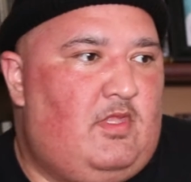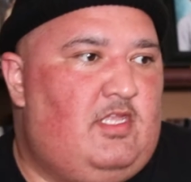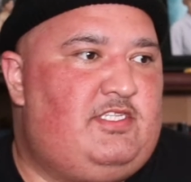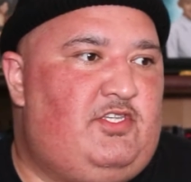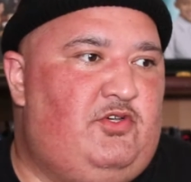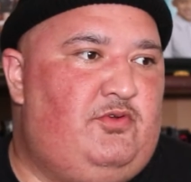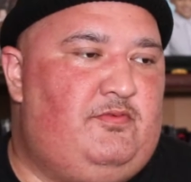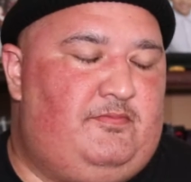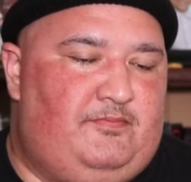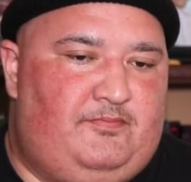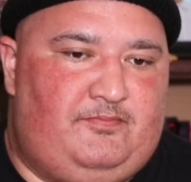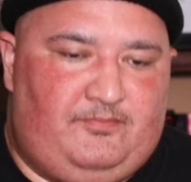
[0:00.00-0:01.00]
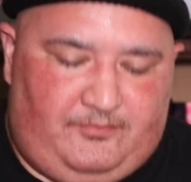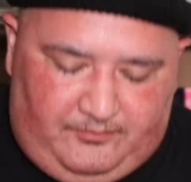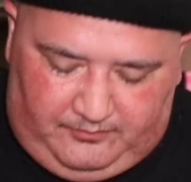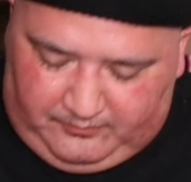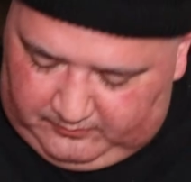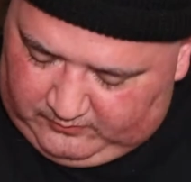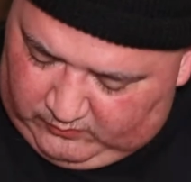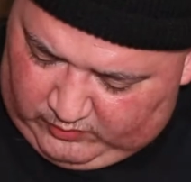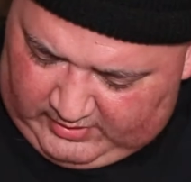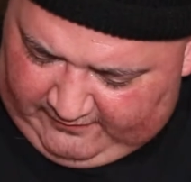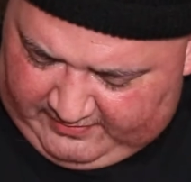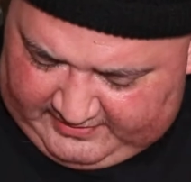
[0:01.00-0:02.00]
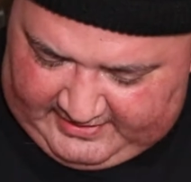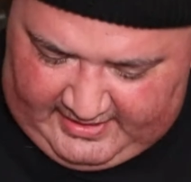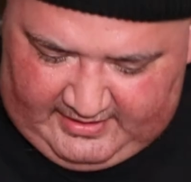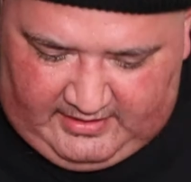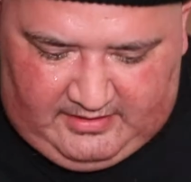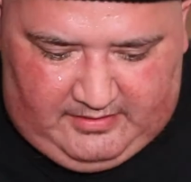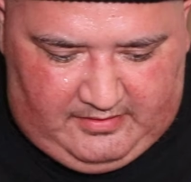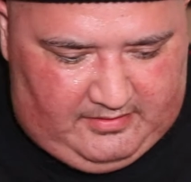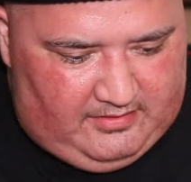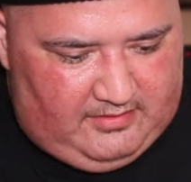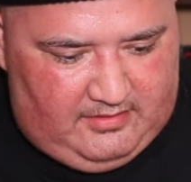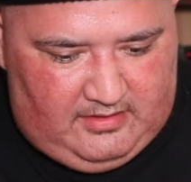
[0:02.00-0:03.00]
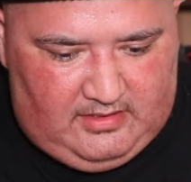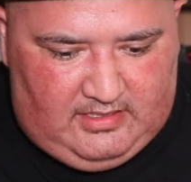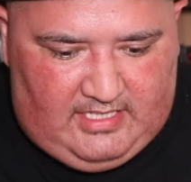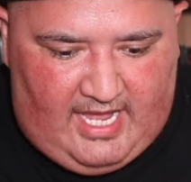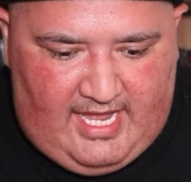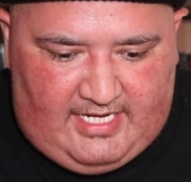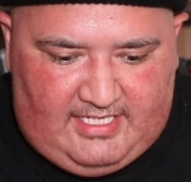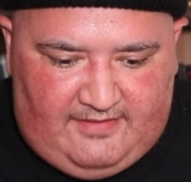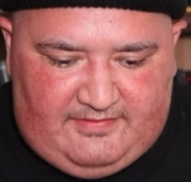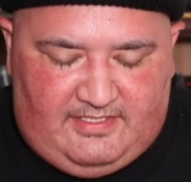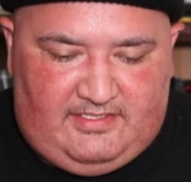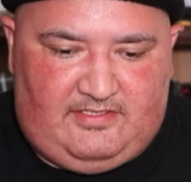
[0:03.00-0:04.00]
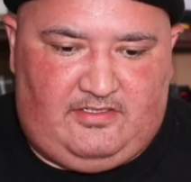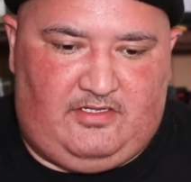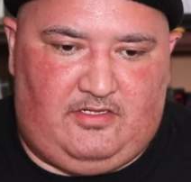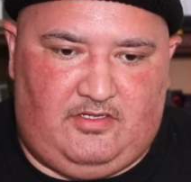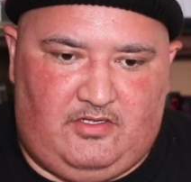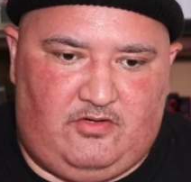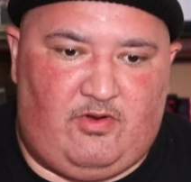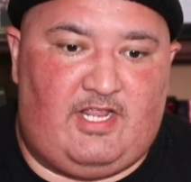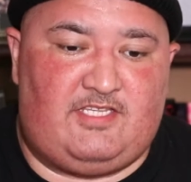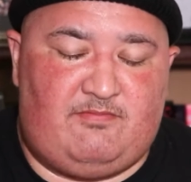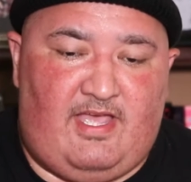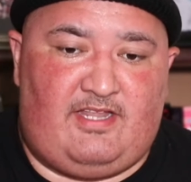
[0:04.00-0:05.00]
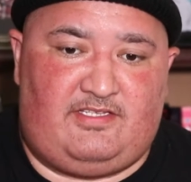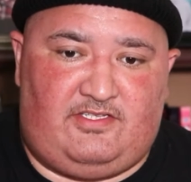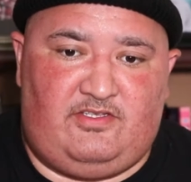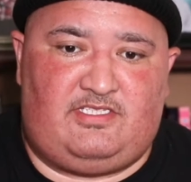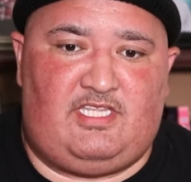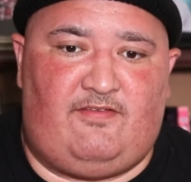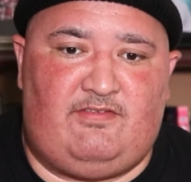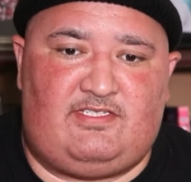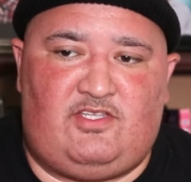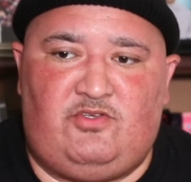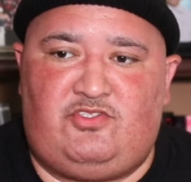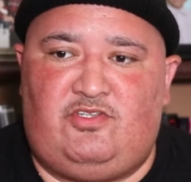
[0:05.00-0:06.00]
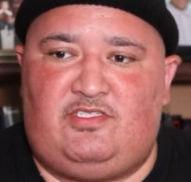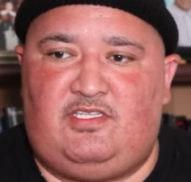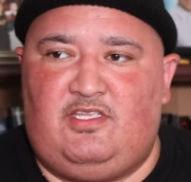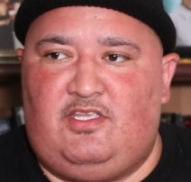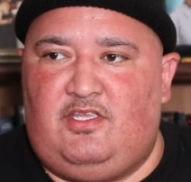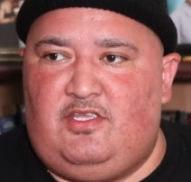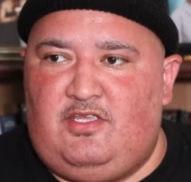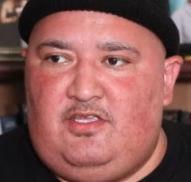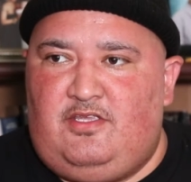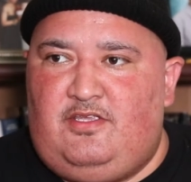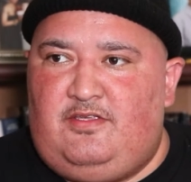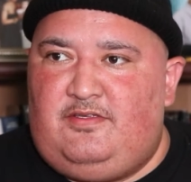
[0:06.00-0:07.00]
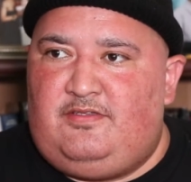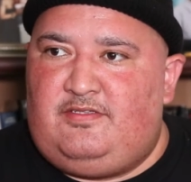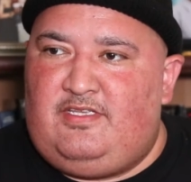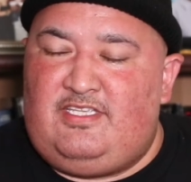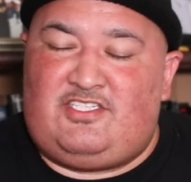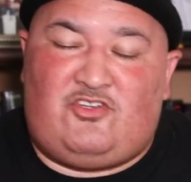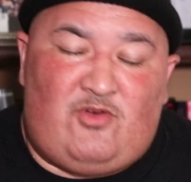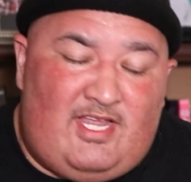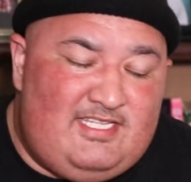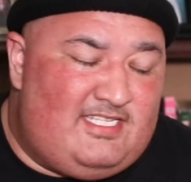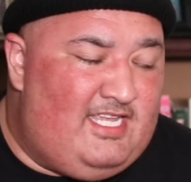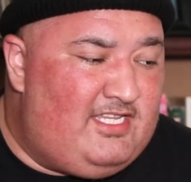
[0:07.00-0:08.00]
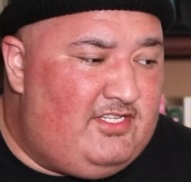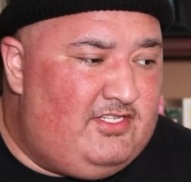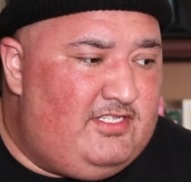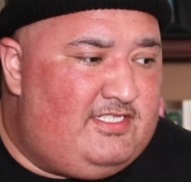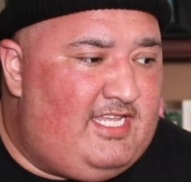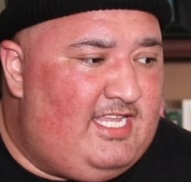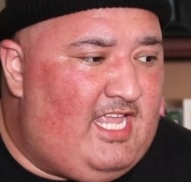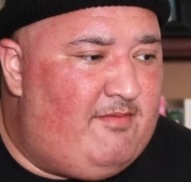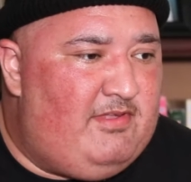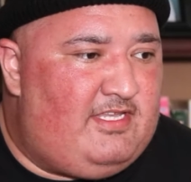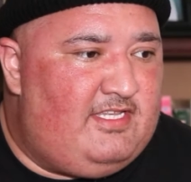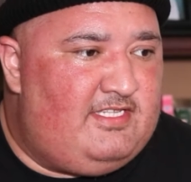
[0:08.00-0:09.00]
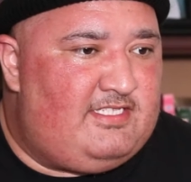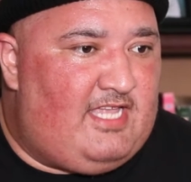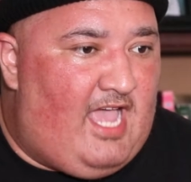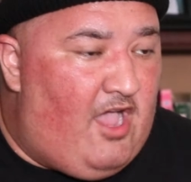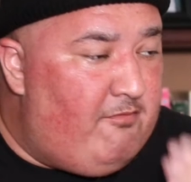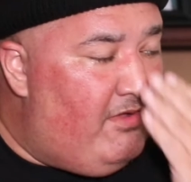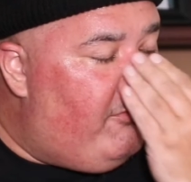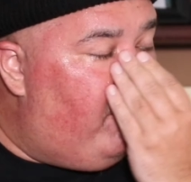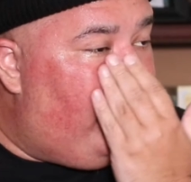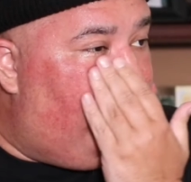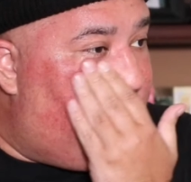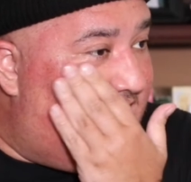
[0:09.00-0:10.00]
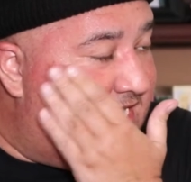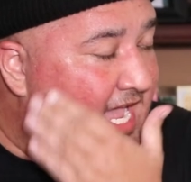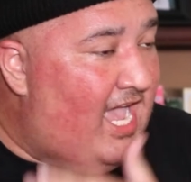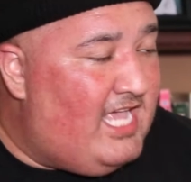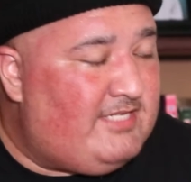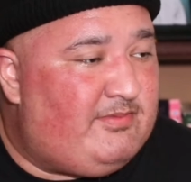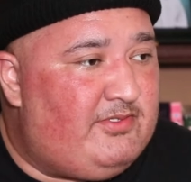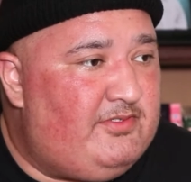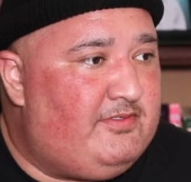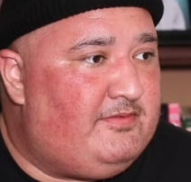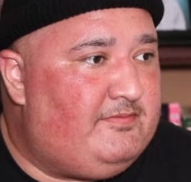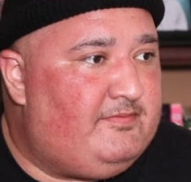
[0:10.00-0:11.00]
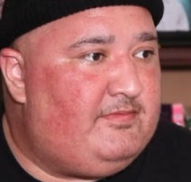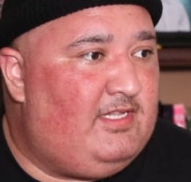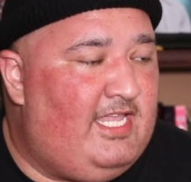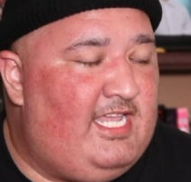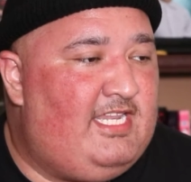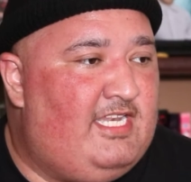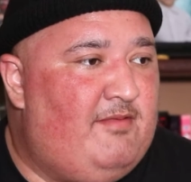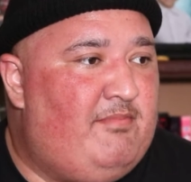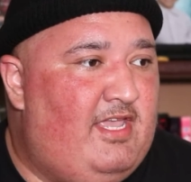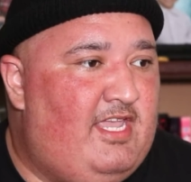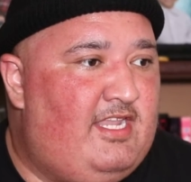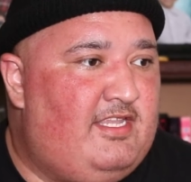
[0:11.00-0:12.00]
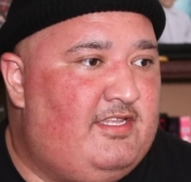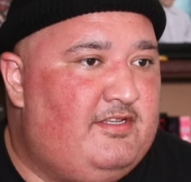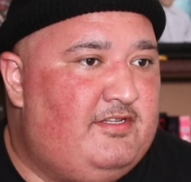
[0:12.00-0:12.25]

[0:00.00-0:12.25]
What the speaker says: So whenever you say God gives his greatest battles to his toughest soldiers, it's crazy that you say that, because I remember being in the hospital, laying in the bed,